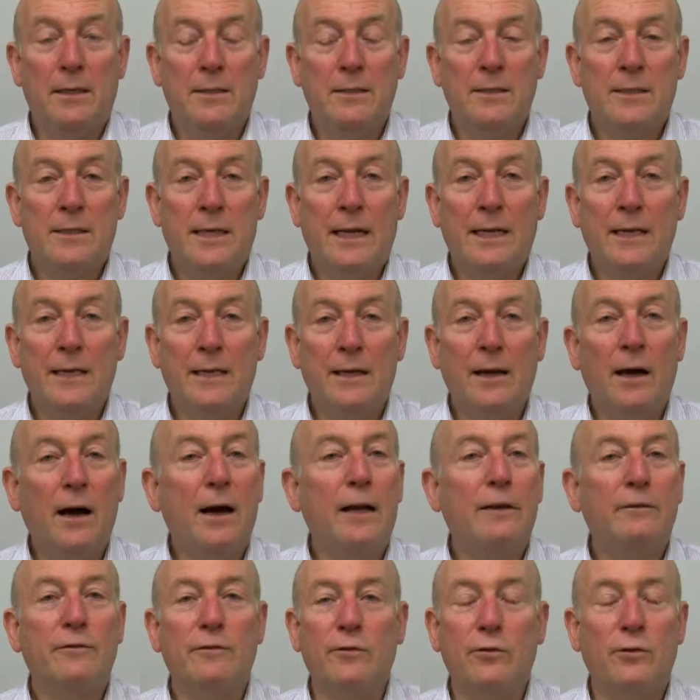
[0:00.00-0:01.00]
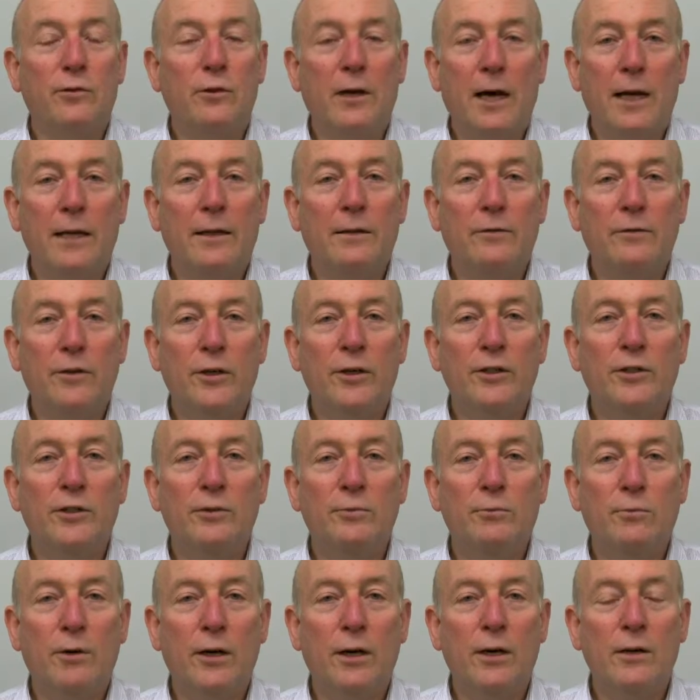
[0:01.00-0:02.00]
Second Life or other
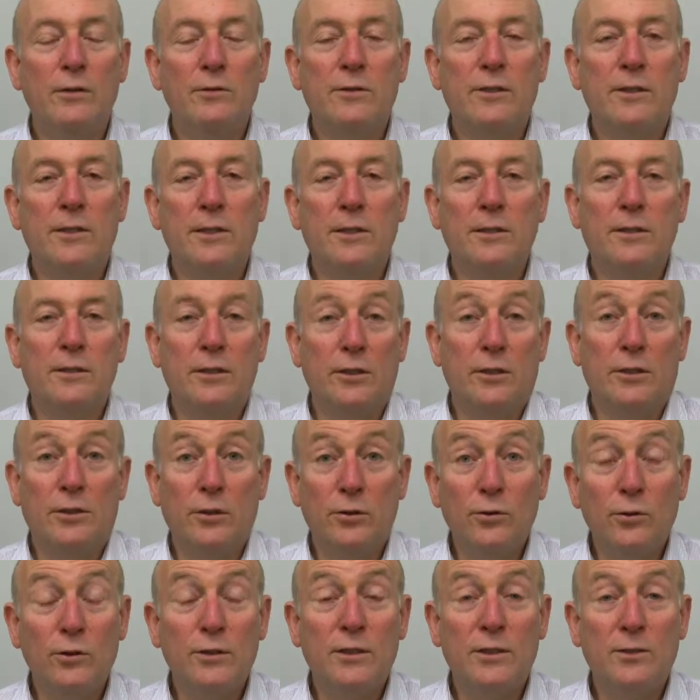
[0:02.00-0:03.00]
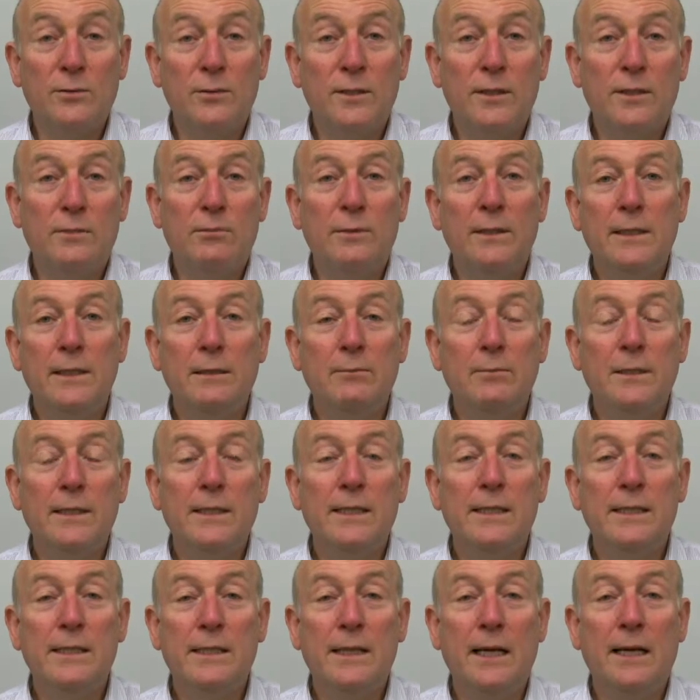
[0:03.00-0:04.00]
virtual worlds to talk to us
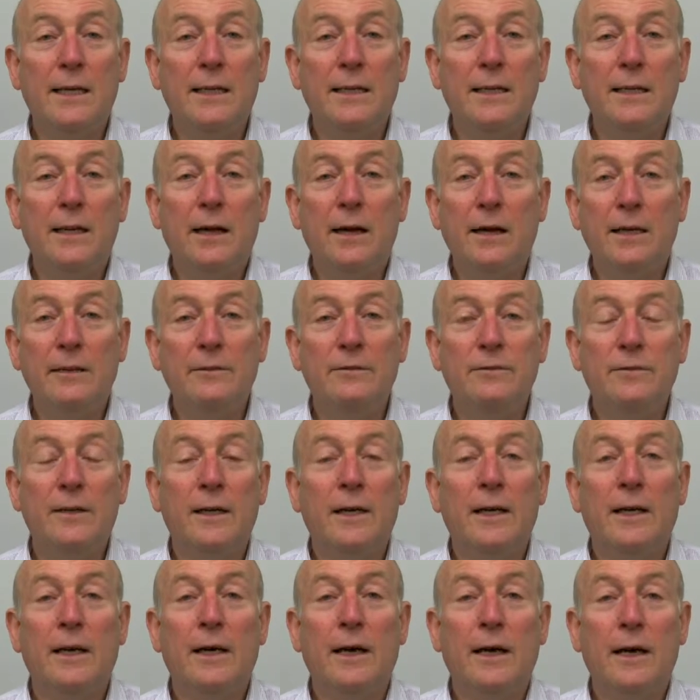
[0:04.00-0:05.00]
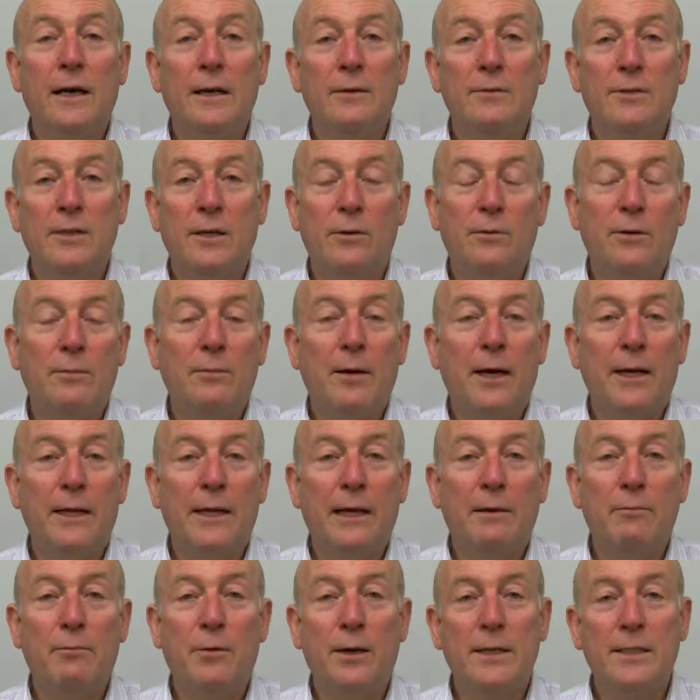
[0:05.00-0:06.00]
within Second Life. So we might
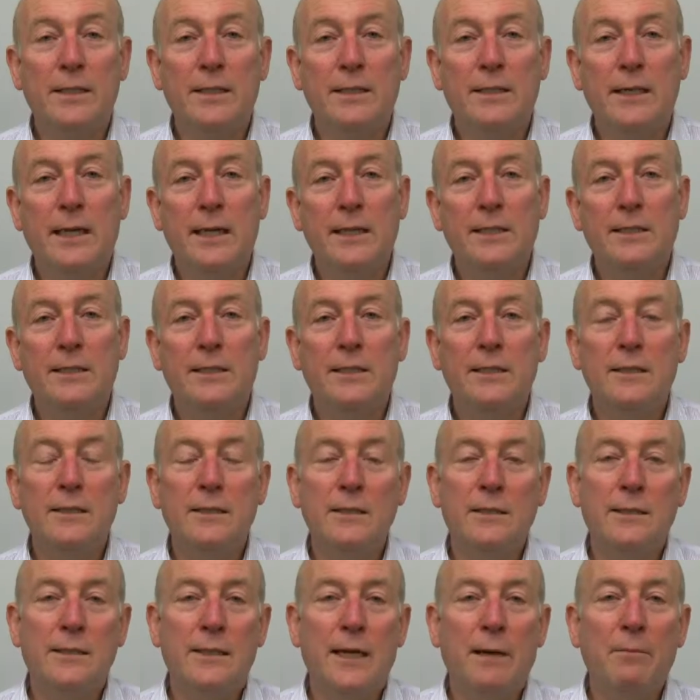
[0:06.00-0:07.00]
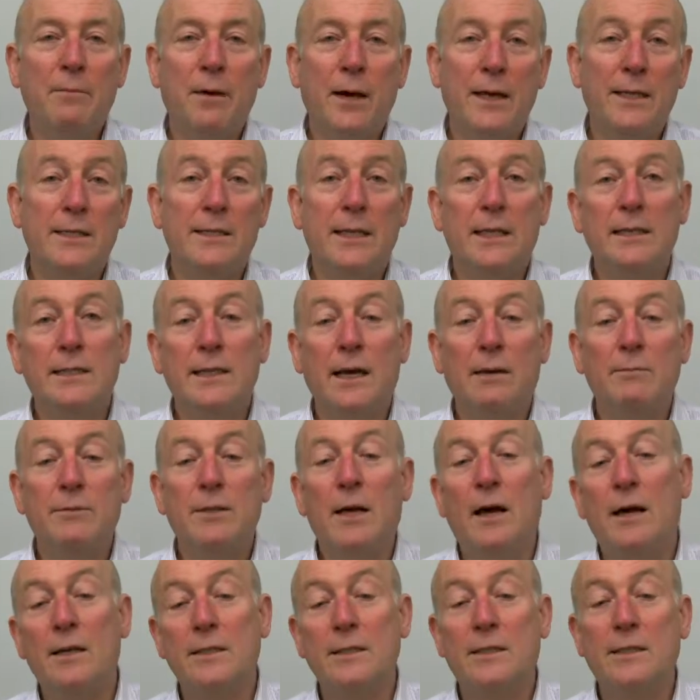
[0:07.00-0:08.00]
get presentations, they might set up
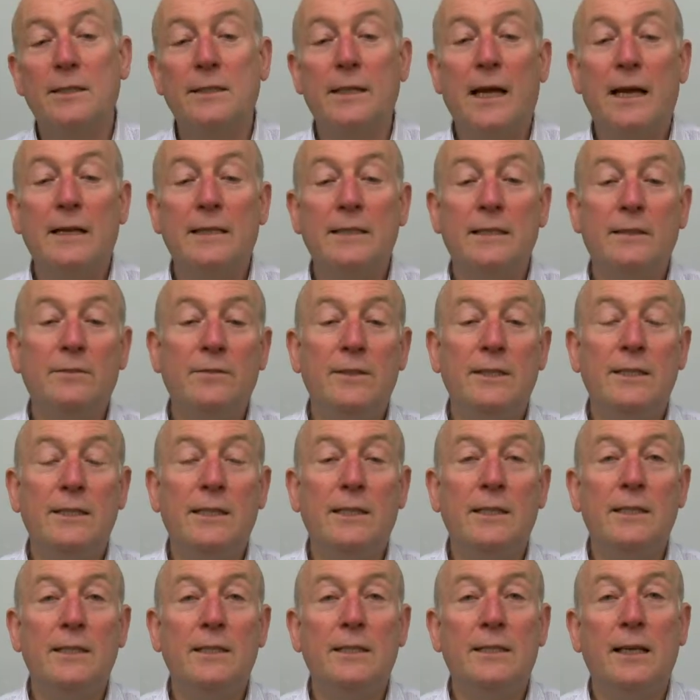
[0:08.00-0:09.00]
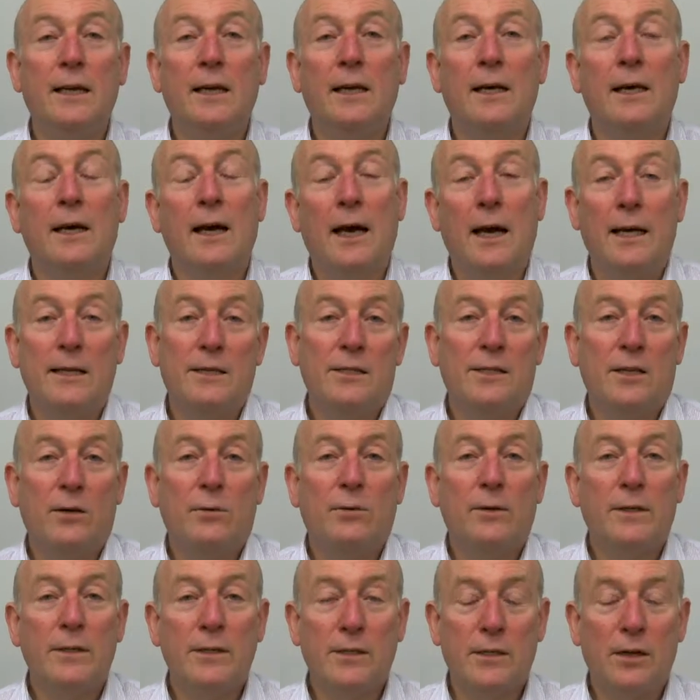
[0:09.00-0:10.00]
tasks and activities, and so
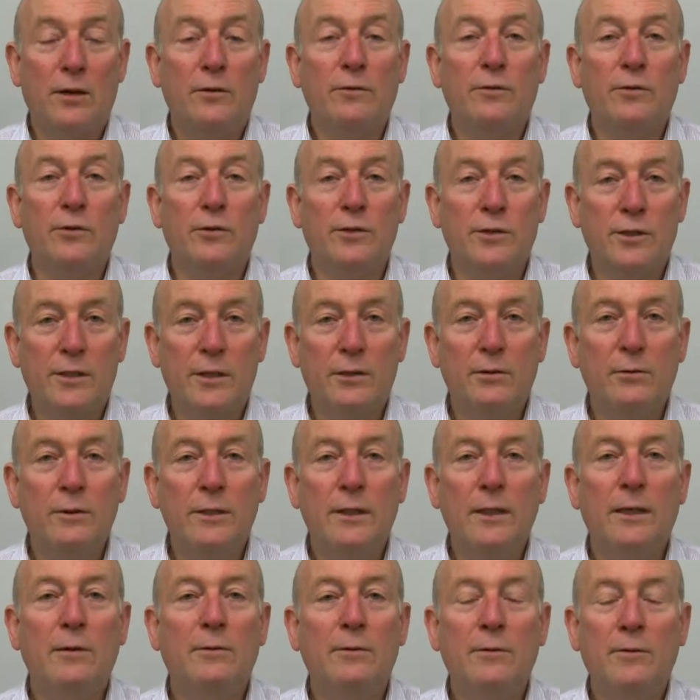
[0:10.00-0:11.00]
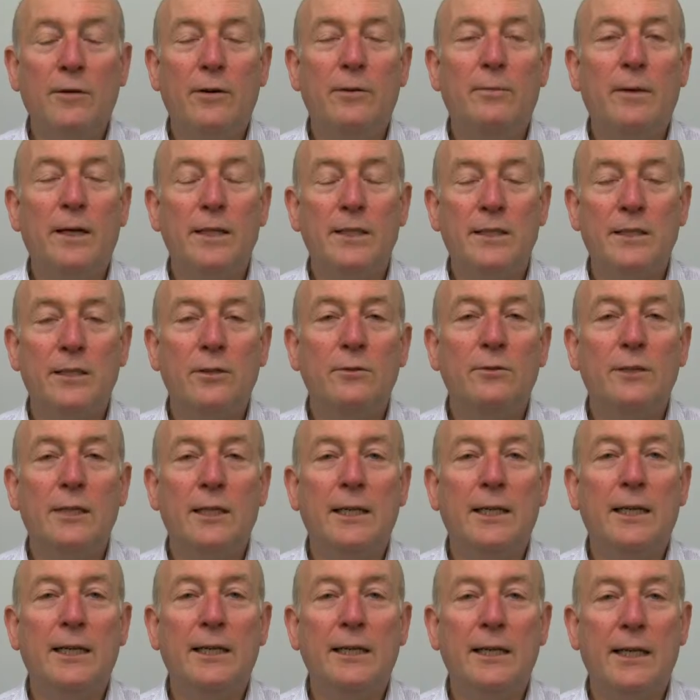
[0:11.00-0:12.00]
on and so forth. So we very much use
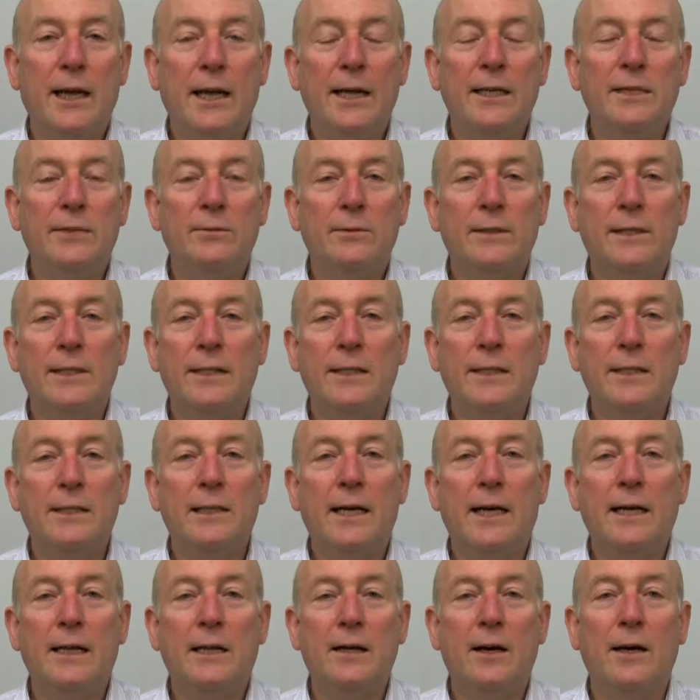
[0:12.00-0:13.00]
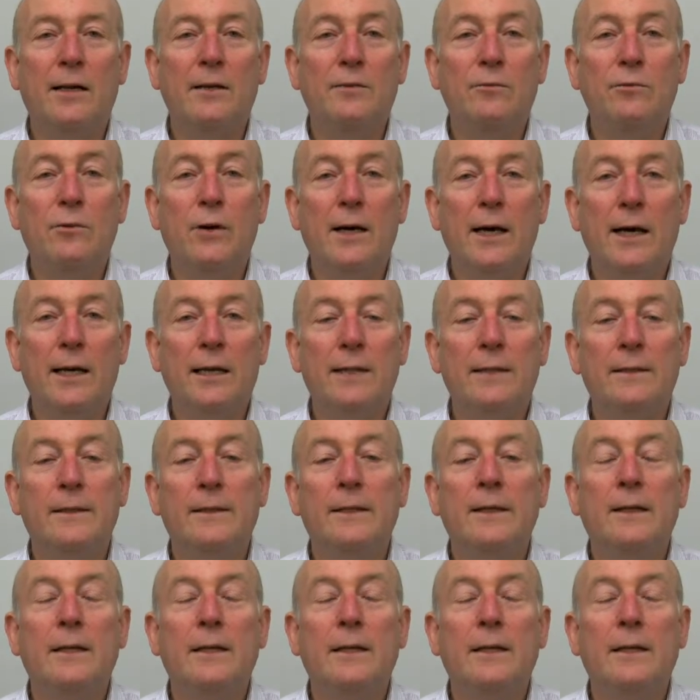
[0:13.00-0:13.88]
it, engage with it in that kind of way.